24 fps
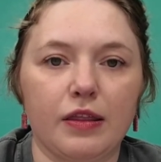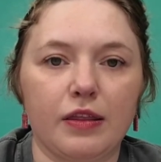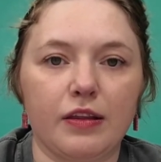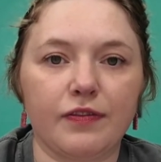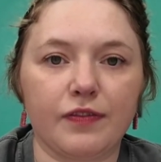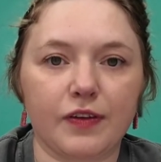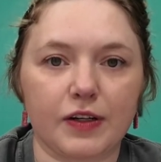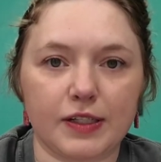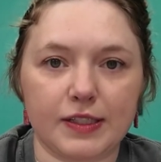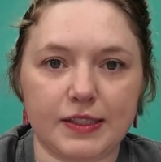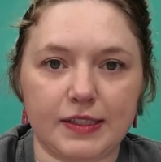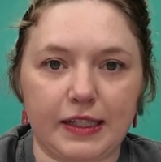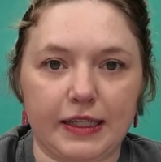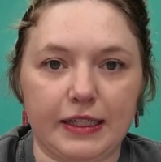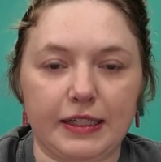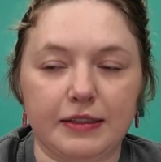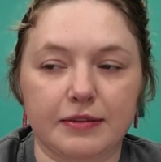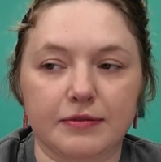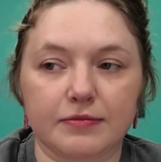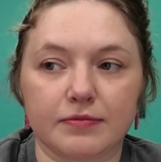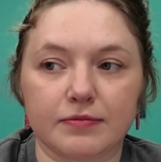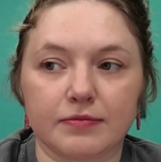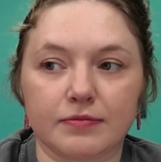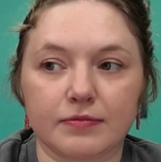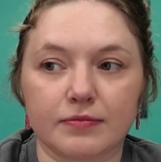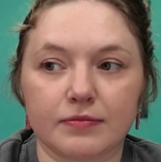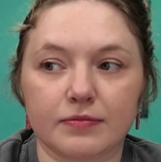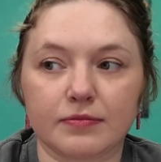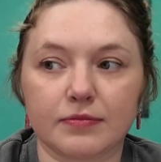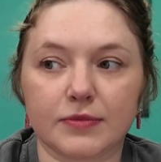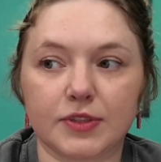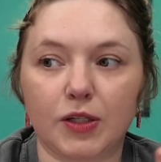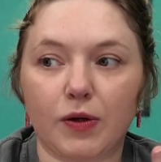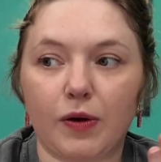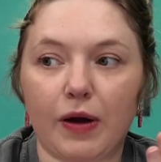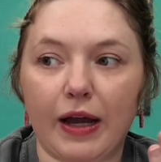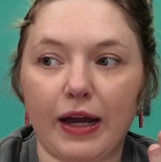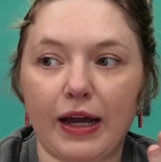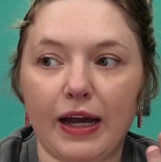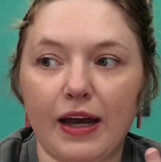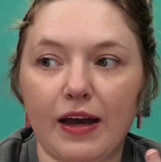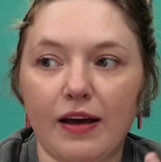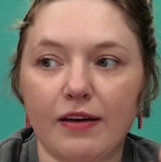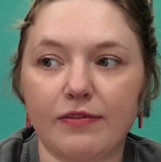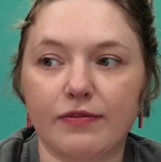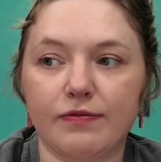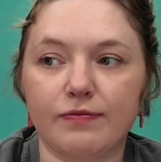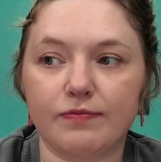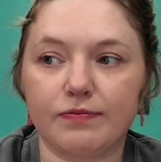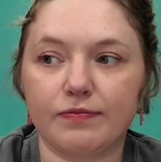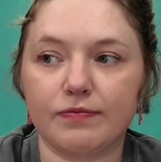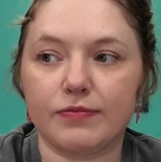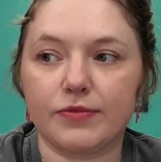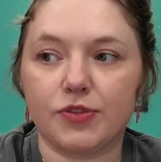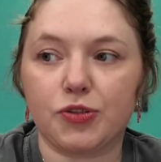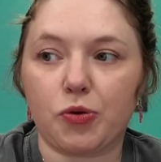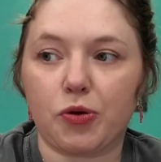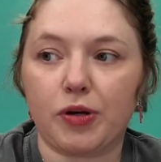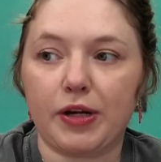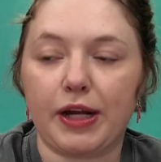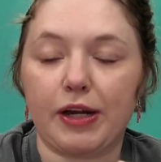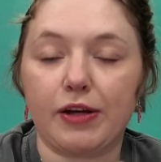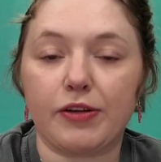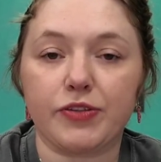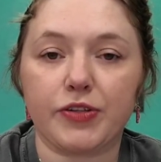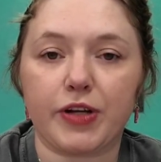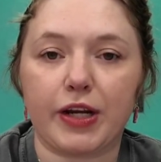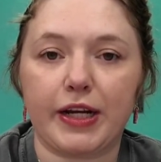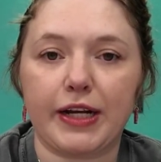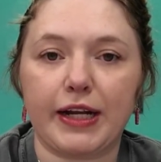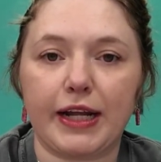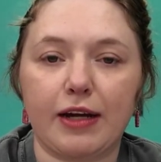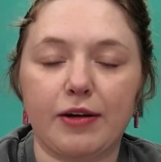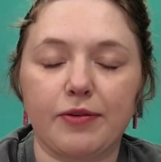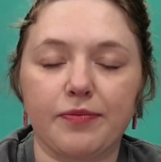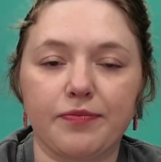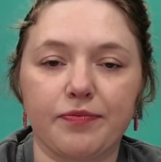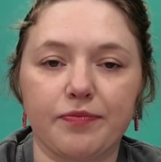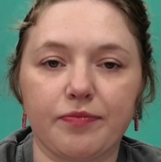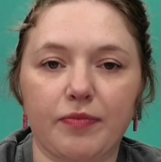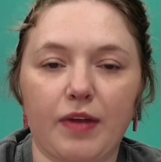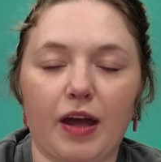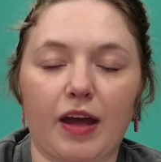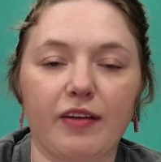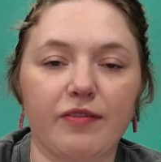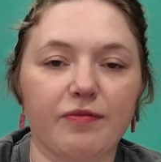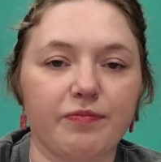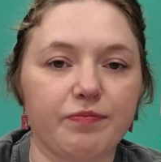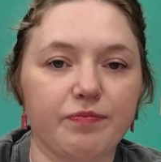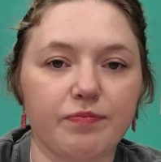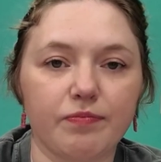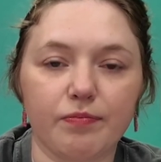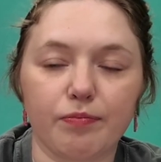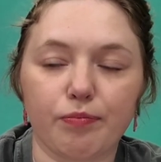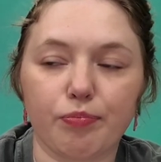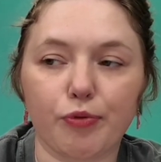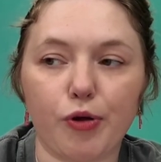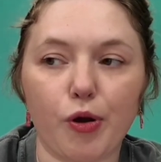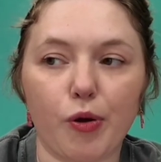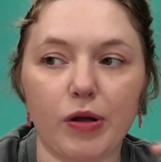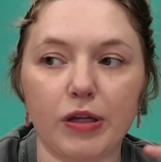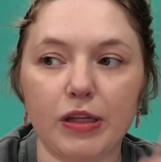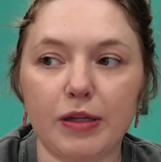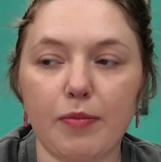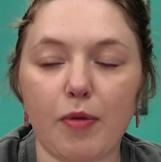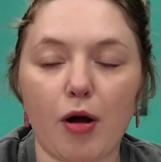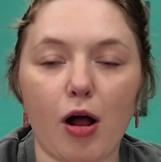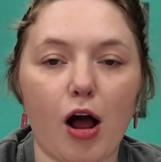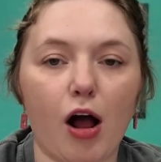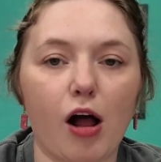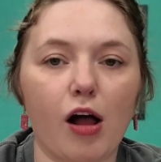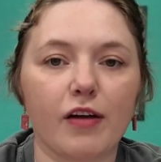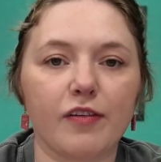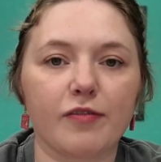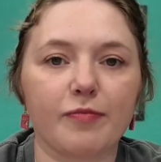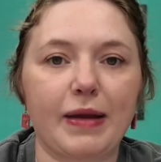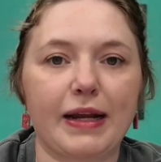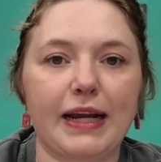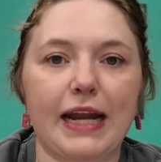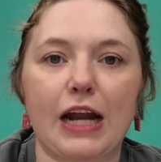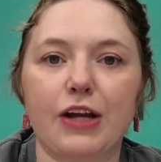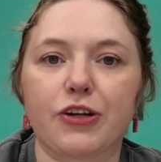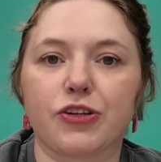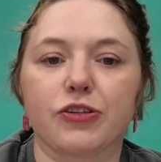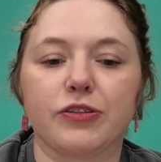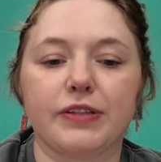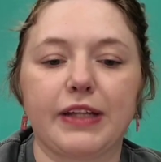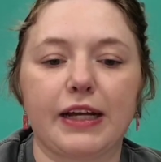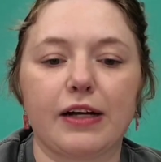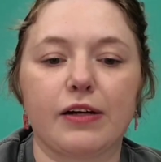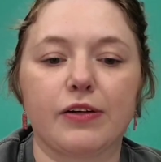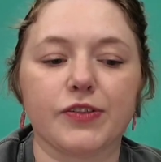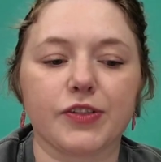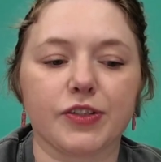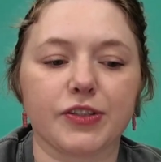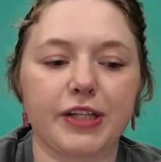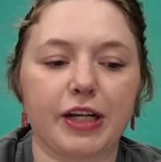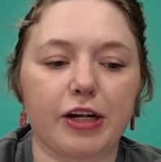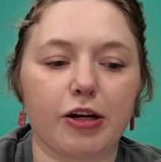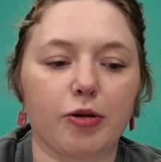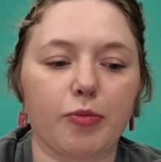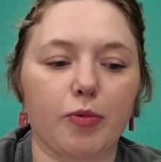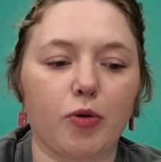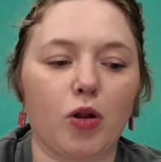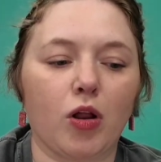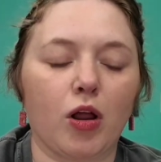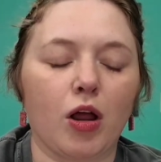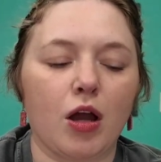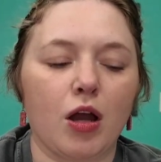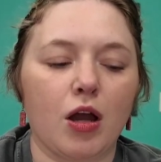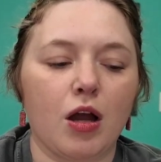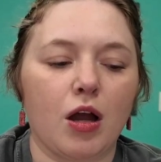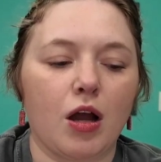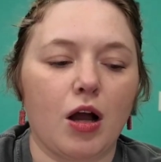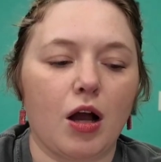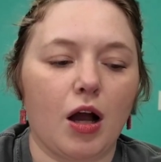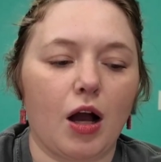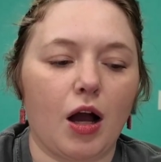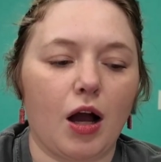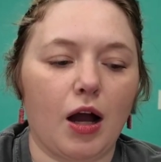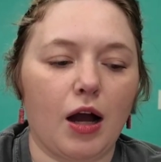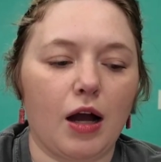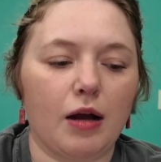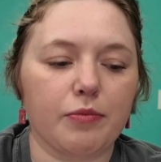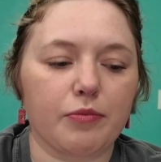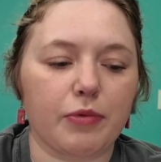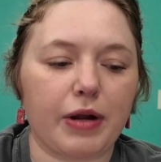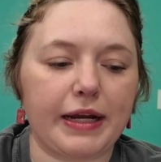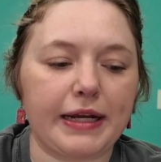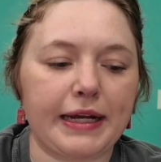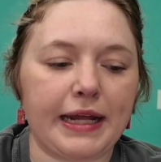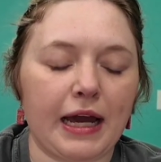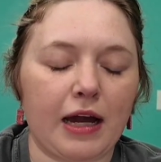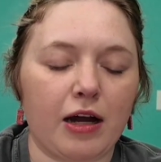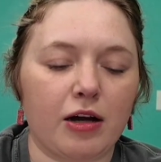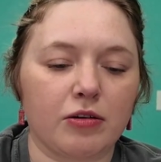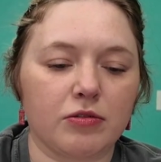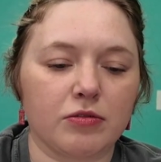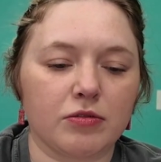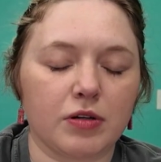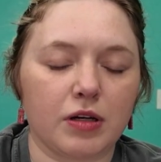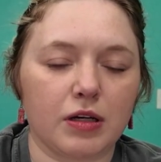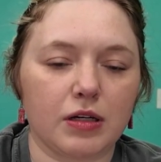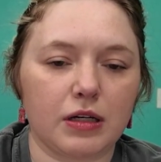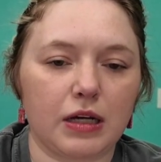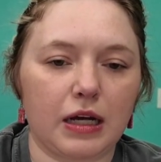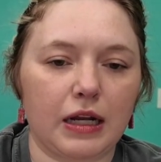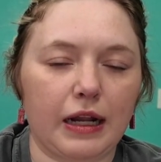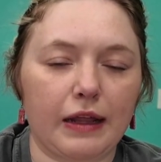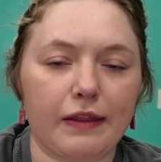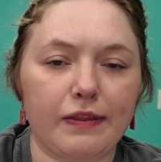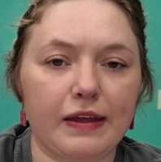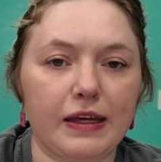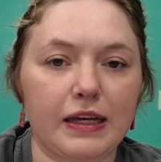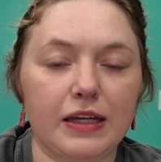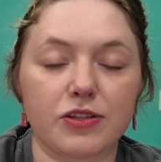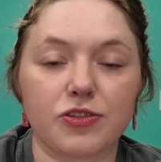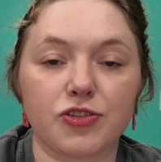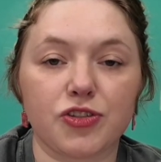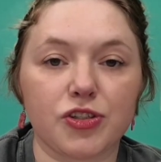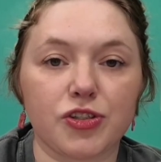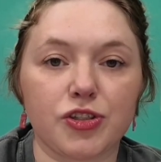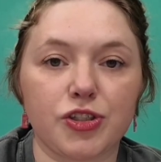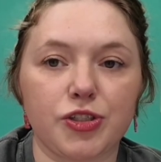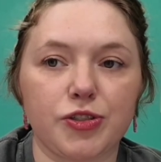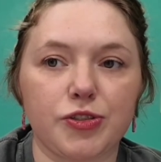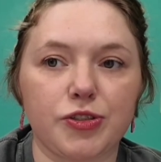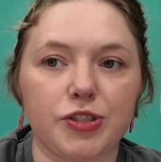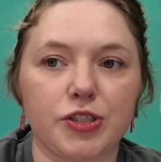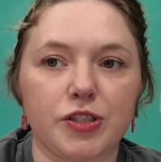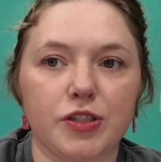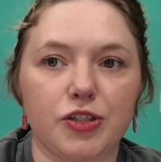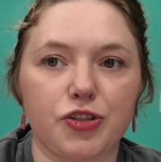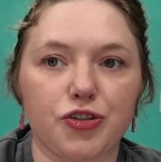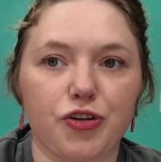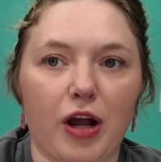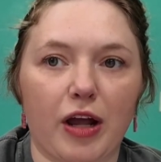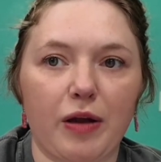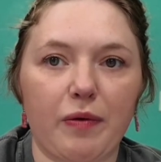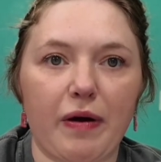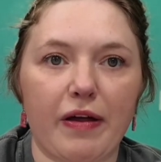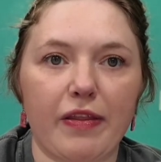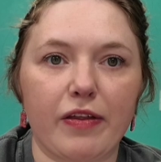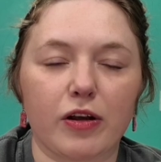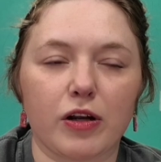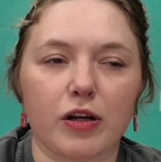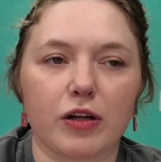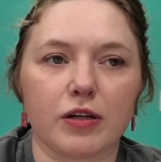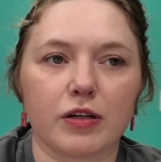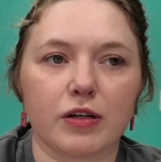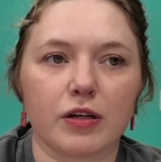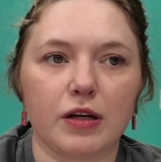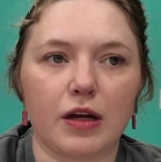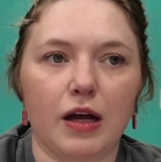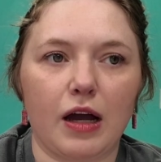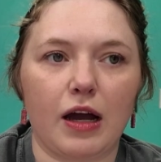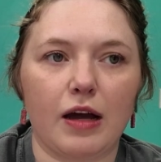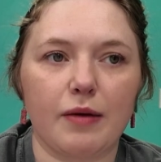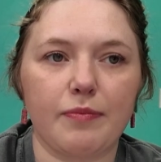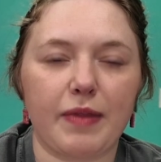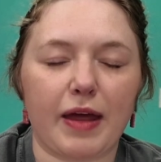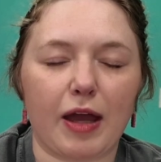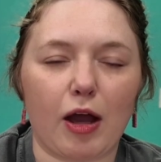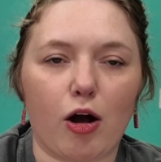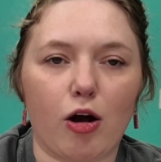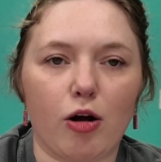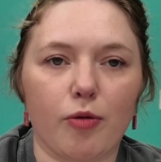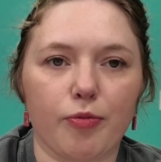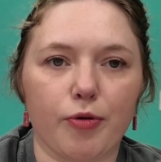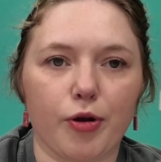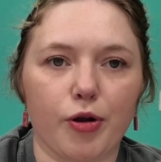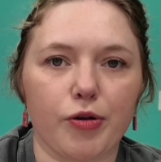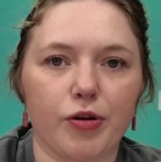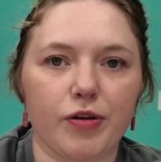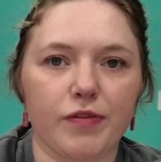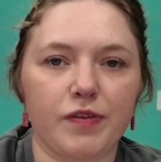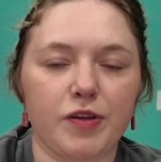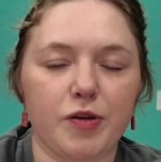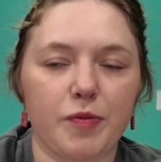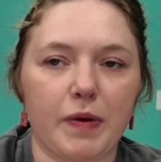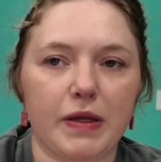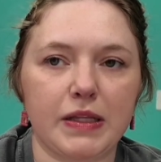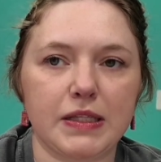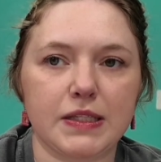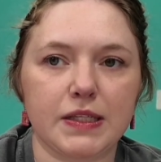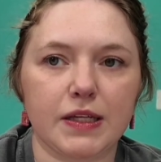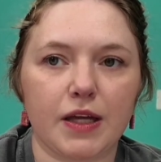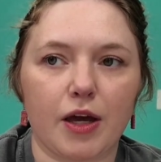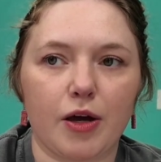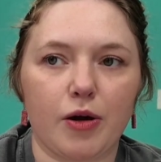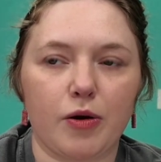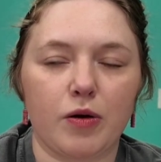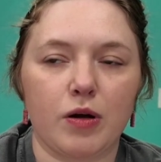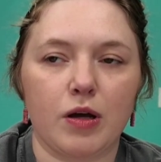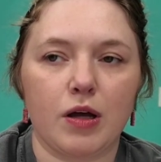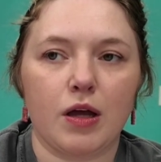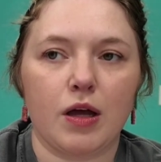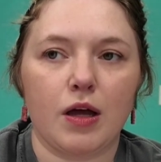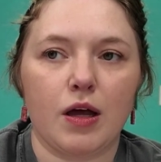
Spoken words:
The first thing, so I have short nails right now. I've broken them off. My natural nails are terrible right now, and I think it's just due to the dry weather. They all broke a few months ago.